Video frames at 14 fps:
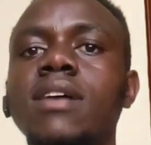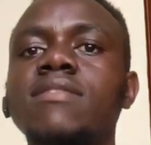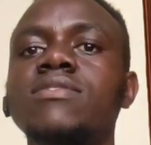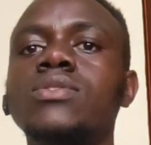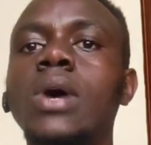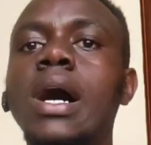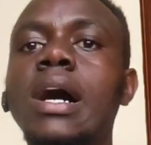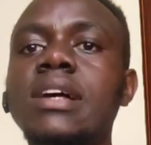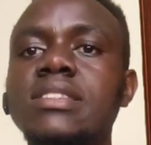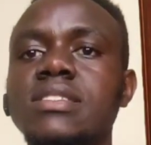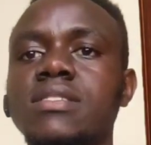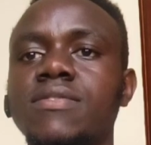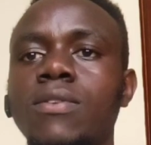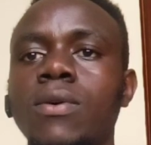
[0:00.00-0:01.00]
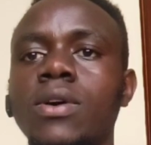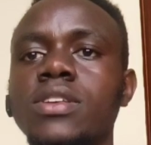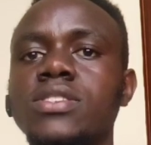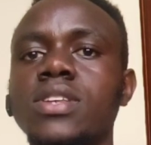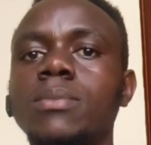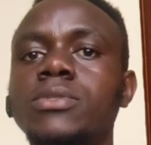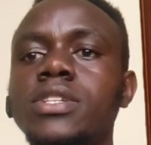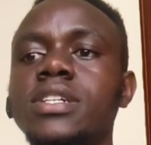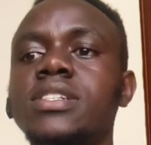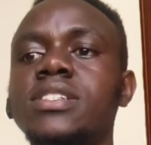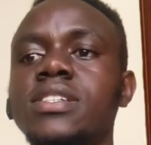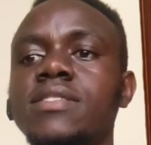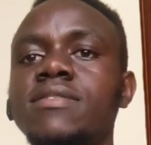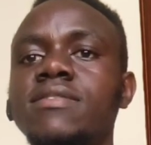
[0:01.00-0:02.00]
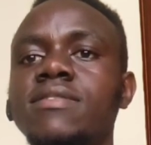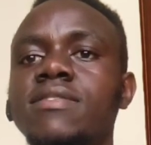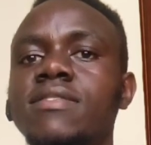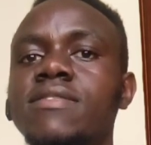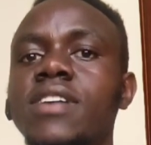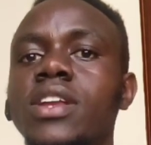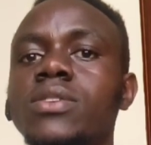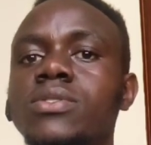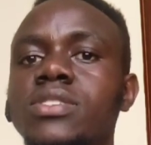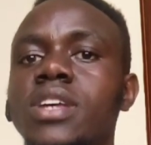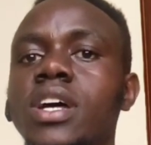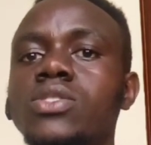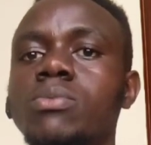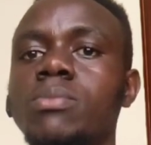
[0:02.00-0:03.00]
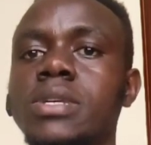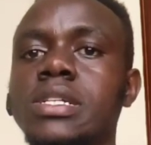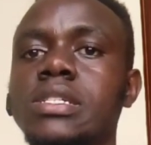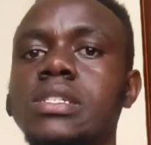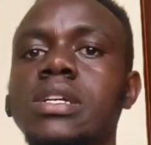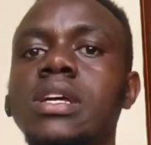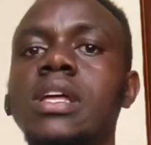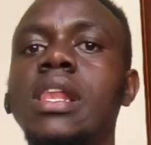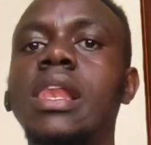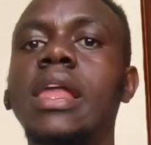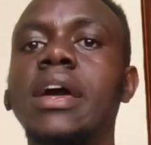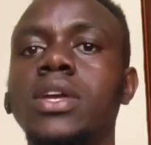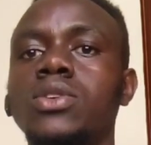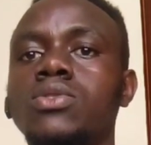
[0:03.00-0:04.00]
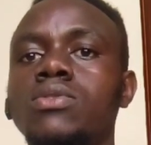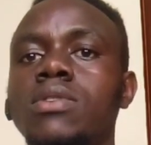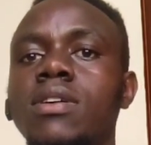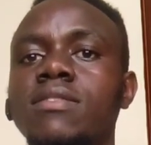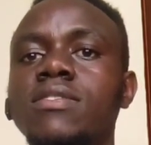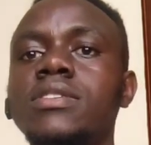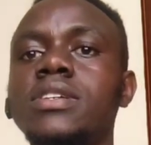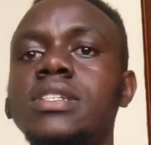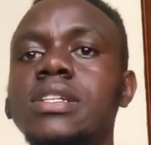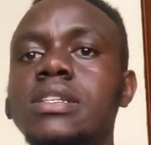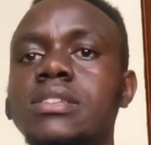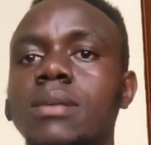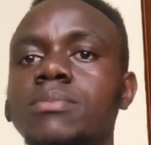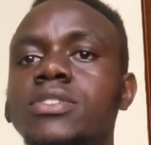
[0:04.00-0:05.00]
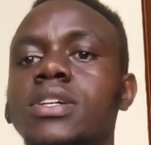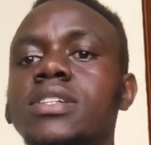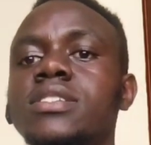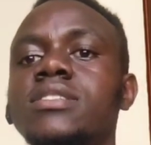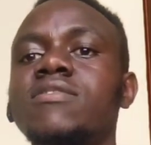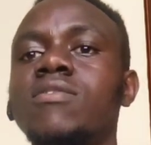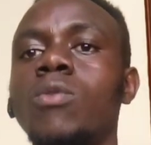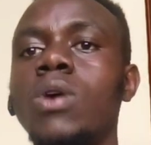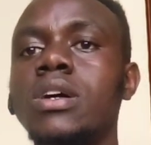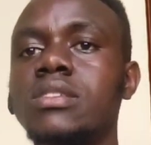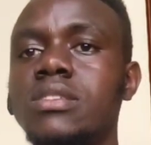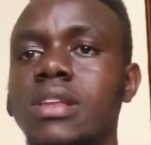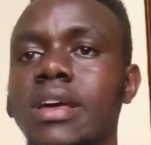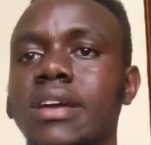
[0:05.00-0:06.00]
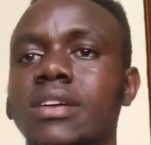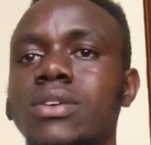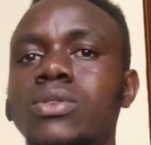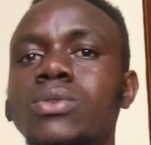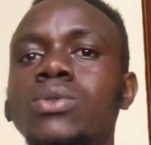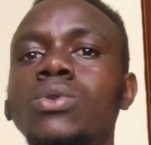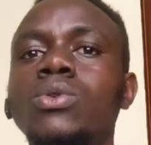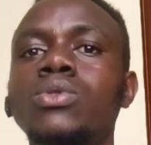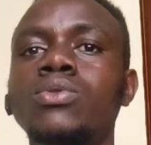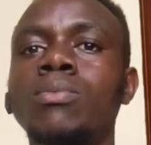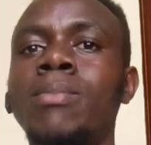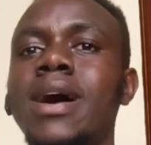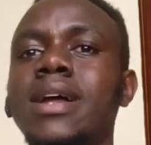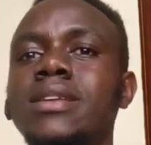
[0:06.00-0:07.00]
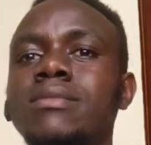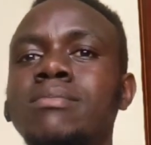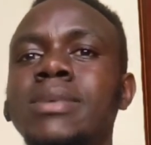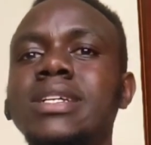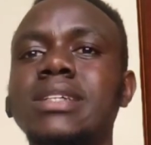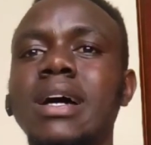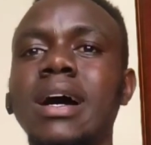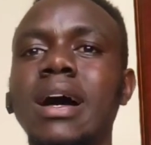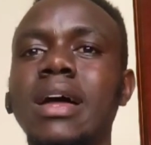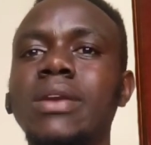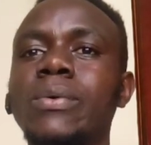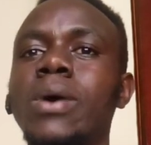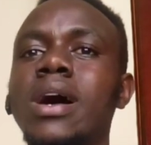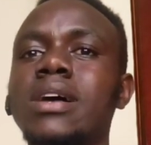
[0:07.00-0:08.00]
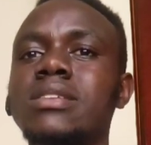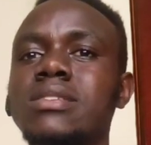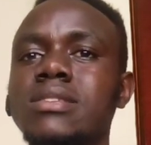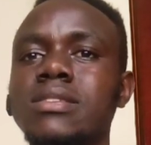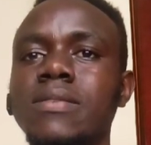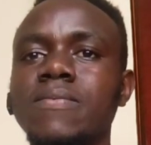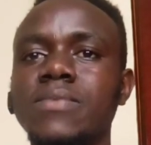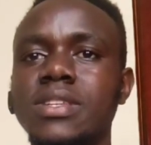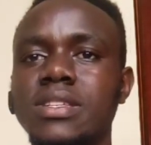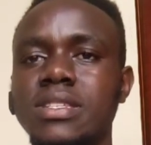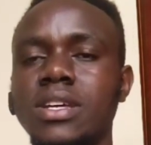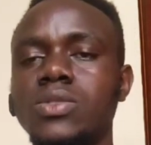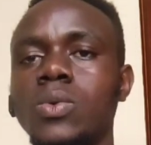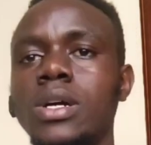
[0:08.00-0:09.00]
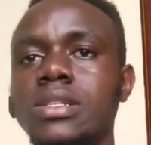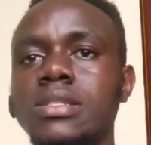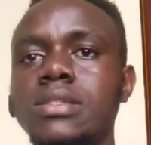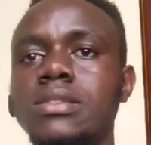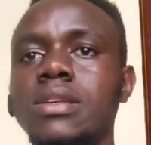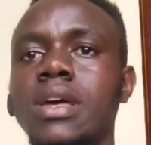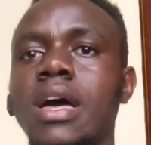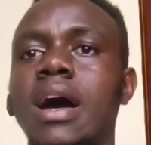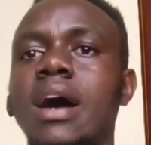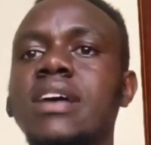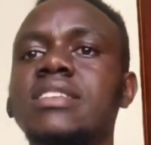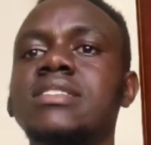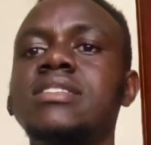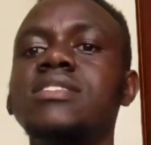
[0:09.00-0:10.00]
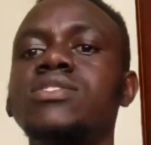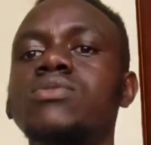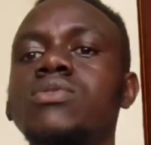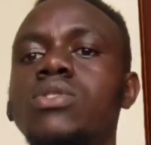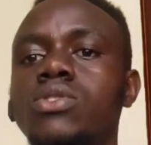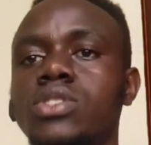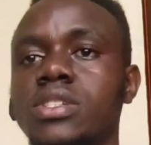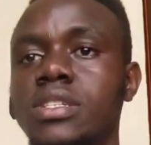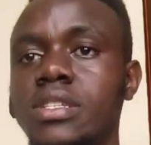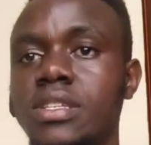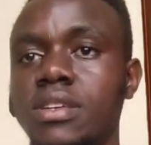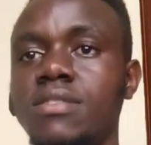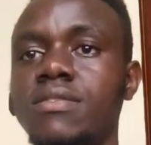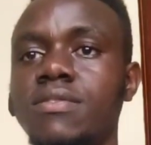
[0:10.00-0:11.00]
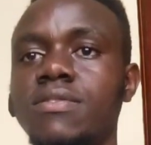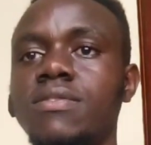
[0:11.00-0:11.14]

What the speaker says: to ask for a subjective value judgment. Like, you should avoid subjective words like good, bad, better, and worse, such words, as these do not give